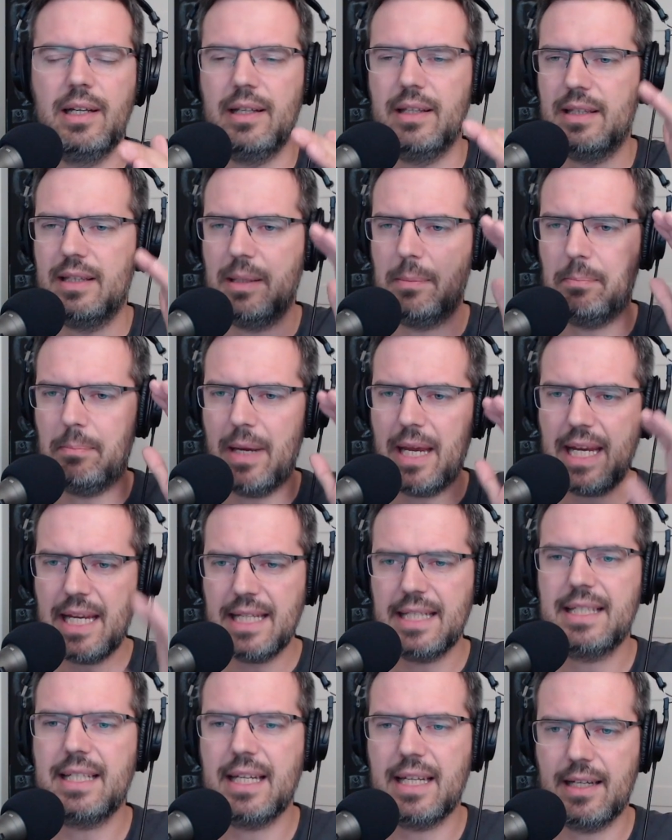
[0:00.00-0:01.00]
the
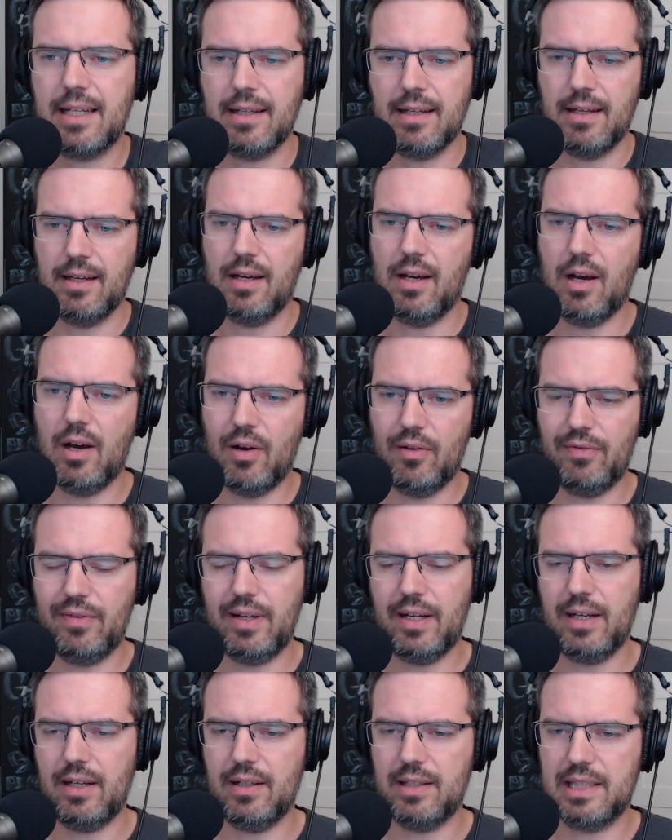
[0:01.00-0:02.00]
basic of
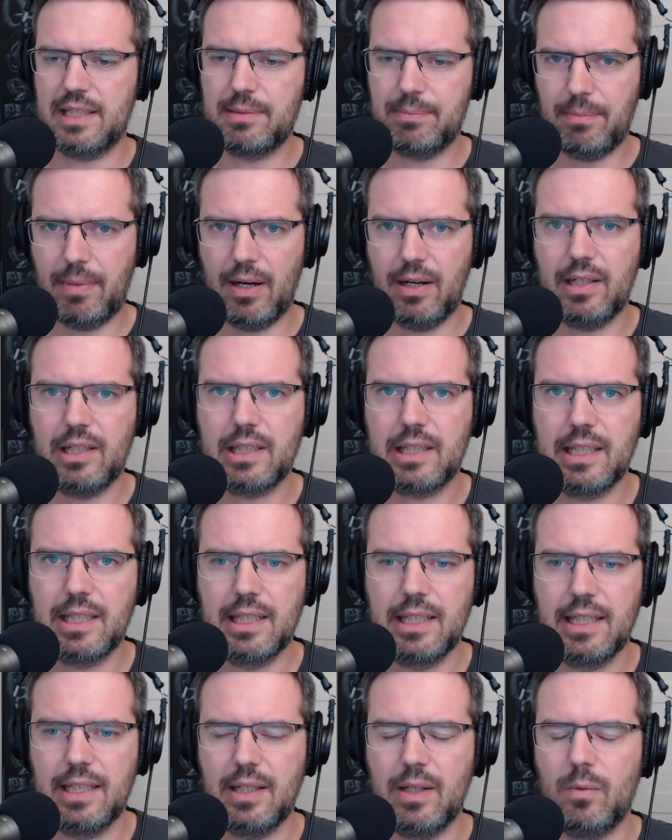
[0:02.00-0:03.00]

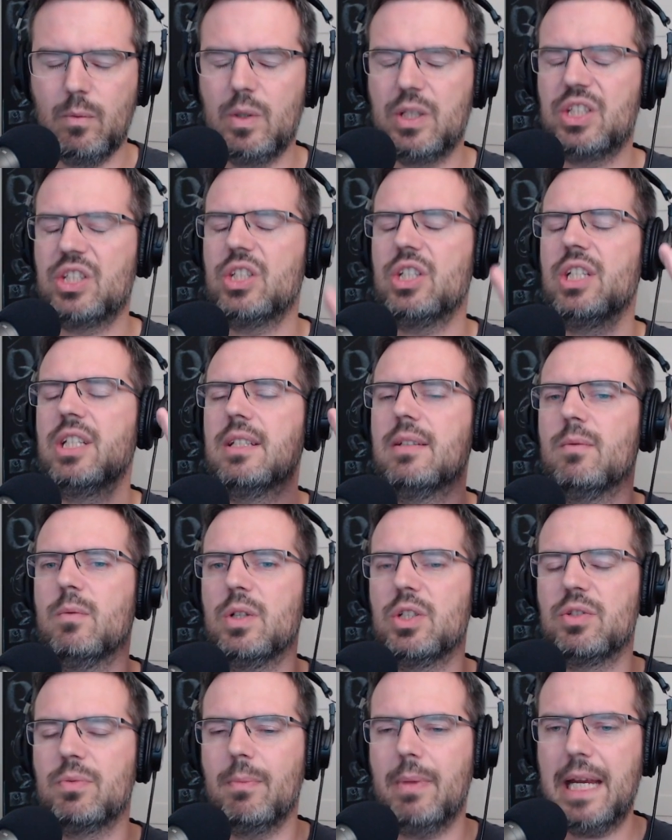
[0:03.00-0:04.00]
Spark, which is,
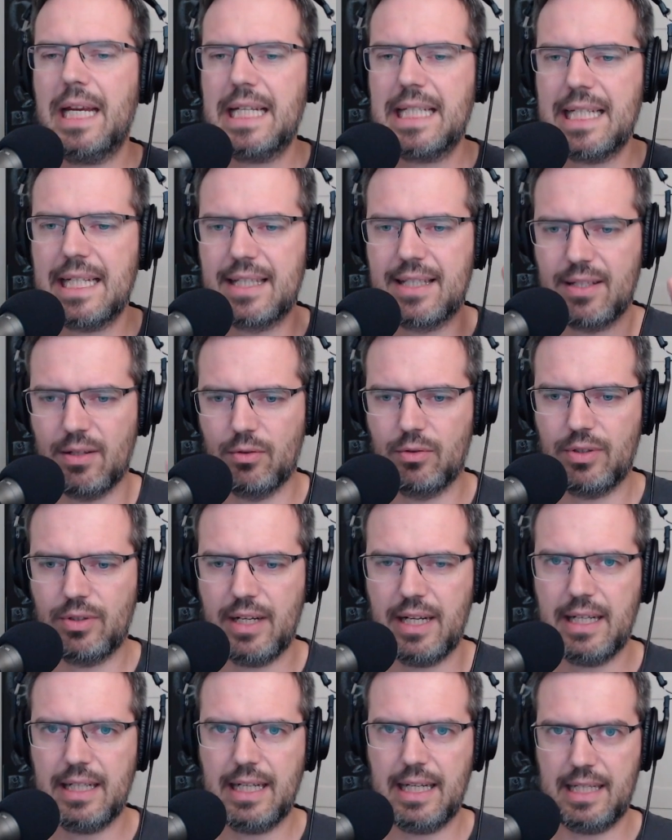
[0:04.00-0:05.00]
which makes it so
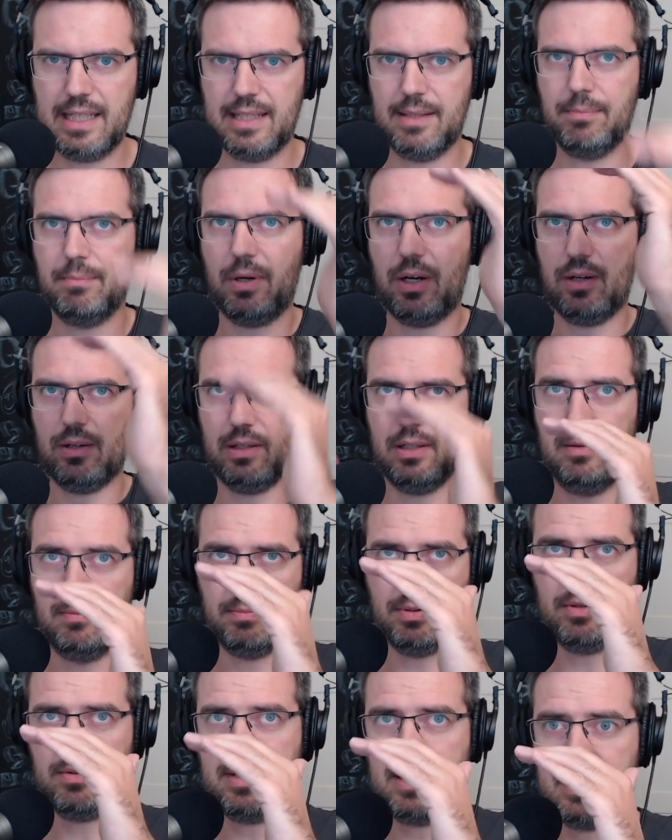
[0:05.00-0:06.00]
great, is parallel
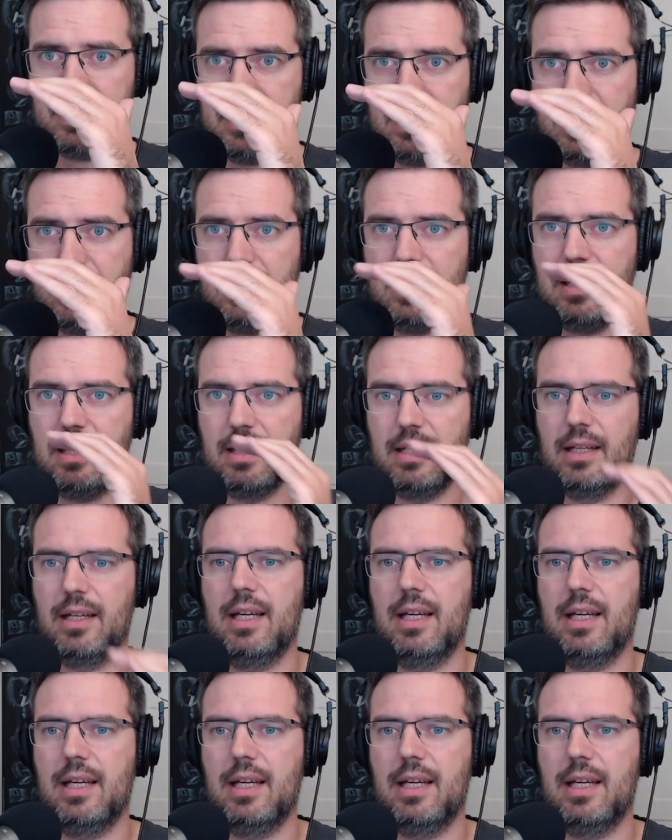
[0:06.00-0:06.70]
processing,